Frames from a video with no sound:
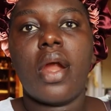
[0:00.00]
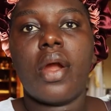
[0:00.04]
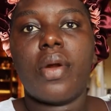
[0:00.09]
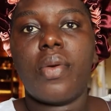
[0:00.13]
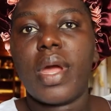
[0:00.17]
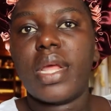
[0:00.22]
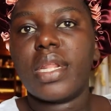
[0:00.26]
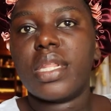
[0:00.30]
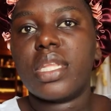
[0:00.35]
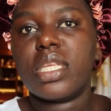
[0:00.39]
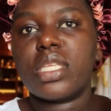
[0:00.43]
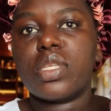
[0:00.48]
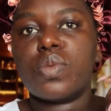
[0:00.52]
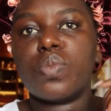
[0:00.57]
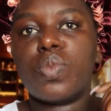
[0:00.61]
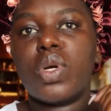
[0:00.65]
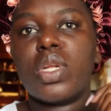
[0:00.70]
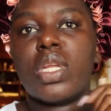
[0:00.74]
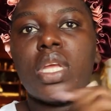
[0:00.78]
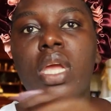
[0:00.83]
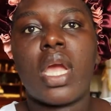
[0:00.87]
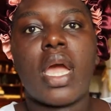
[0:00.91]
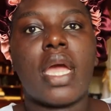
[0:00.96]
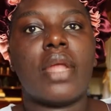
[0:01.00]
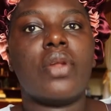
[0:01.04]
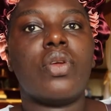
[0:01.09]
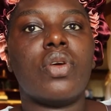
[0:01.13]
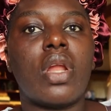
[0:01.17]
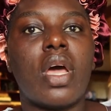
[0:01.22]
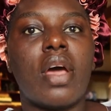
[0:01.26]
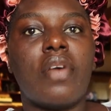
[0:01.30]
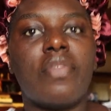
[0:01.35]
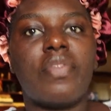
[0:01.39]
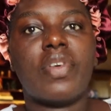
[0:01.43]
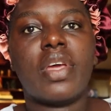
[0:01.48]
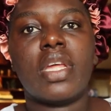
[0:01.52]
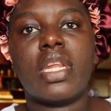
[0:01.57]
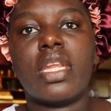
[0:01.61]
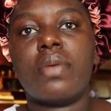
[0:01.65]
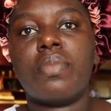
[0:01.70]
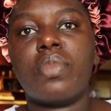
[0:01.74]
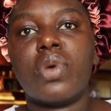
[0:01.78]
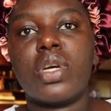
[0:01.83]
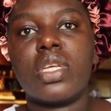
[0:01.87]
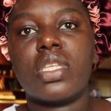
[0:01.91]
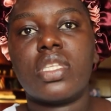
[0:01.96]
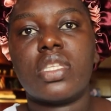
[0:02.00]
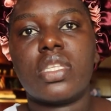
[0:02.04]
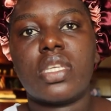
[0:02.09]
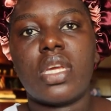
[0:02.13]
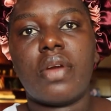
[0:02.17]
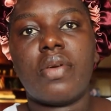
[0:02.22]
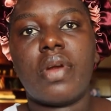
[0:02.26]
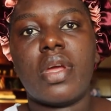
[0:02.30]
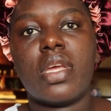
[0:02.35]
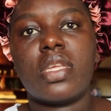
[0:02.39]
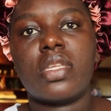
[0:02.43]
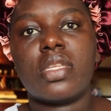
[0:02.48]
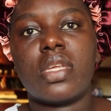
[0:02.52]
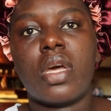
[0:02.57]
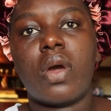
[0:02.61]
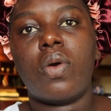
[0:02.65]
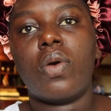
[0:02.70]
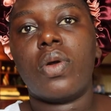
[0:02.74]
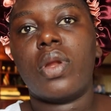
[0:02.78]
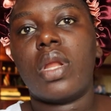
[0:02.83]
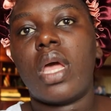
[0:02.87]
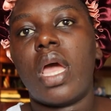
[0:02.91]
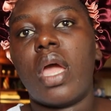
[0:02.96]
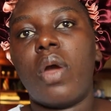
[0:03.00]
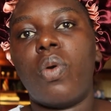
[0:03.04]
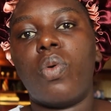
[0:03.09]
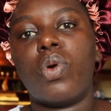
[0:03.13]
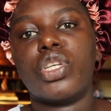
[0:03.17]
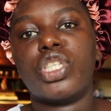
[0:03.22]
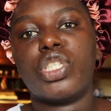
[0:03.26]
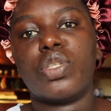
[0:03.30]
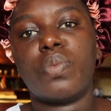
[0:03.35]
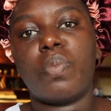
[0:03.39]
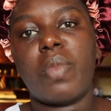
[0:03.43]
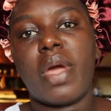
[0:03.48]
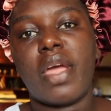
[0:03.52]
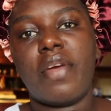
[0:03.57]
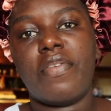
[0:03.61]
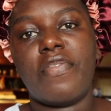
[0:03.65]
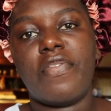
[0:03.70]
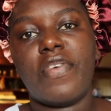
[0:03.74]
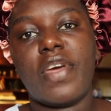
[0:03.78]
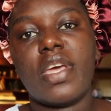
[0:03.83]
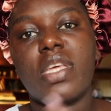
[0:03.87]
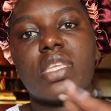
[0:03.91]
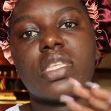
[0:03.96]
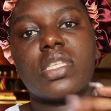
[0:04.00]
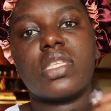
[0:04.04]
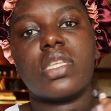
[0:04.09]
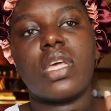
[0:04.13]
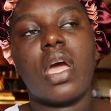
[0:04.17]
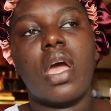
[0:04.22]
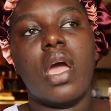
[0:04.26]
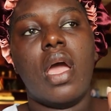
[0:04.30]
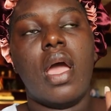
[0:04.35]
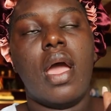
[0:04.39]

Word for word: right this morning i don't have any moisturizer on i washed my face